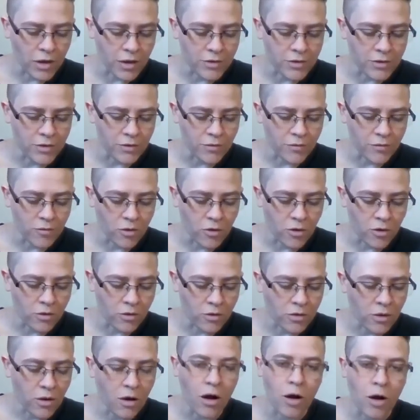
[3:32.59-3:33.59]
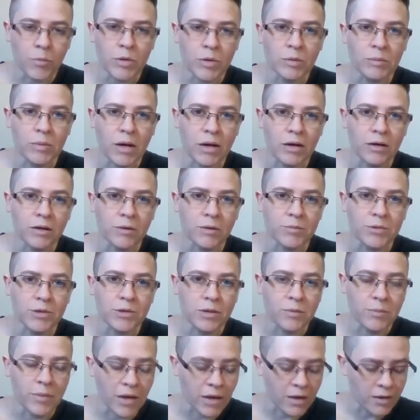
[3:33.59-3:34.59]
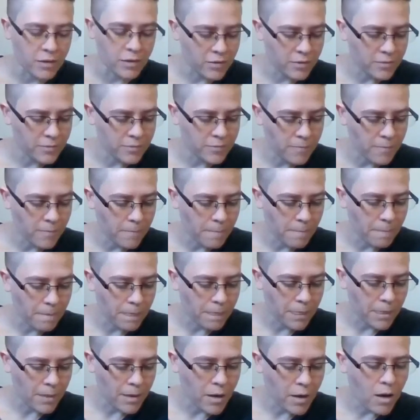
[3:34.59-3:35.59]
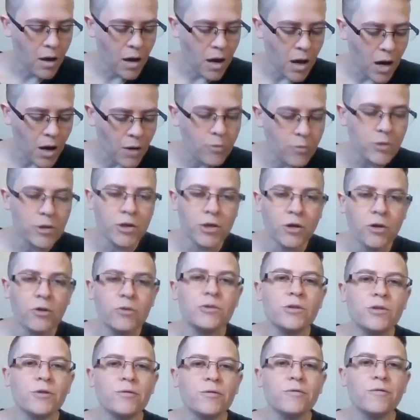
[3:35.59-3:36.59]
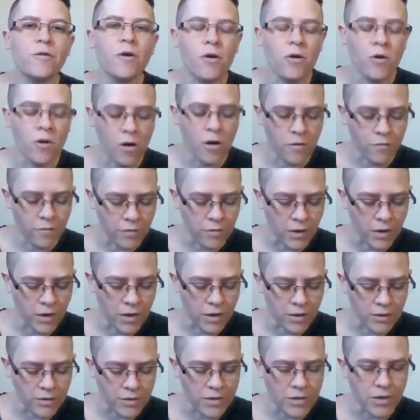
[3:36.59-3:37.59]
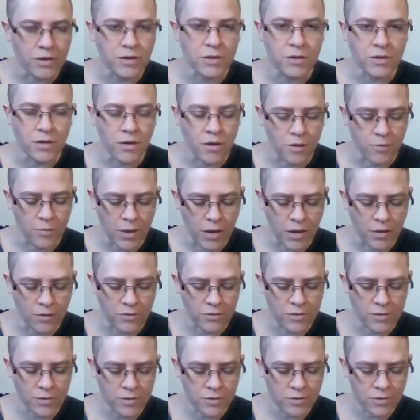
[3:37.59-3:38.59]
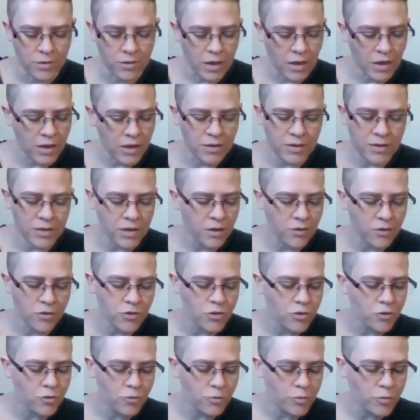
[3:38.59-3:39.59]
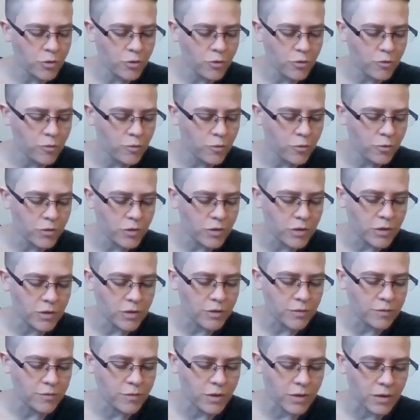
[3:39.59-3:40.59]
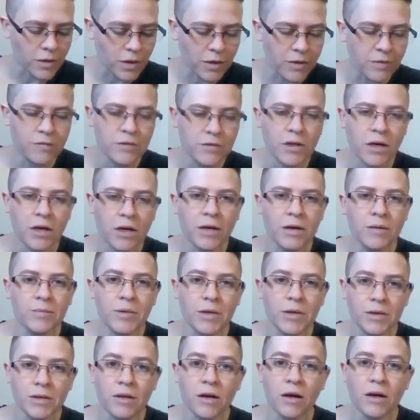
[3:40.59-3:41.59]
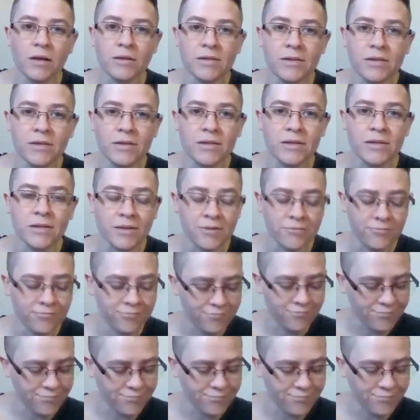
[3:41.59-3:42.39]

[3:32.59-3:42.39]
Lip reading: asked the frog, hopping back up to the bank. "I want to go to the far-off land," said the young mouse. "It sounds too beautiful to live a lifetime and not see it."